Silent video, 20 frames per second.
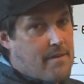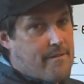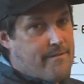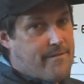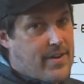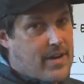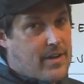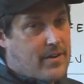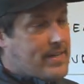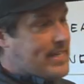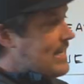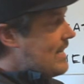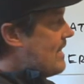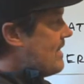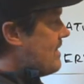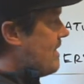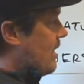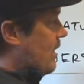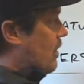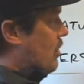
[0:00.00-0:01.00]
very
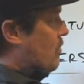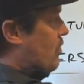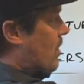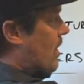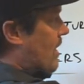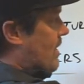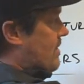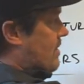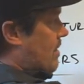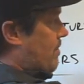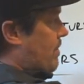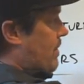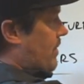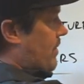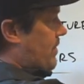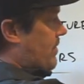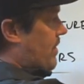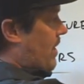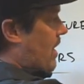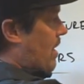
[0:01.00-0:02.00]
easy to cross up here
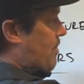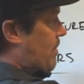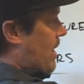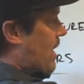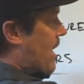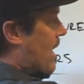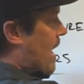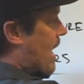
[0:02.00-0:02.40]
at the top.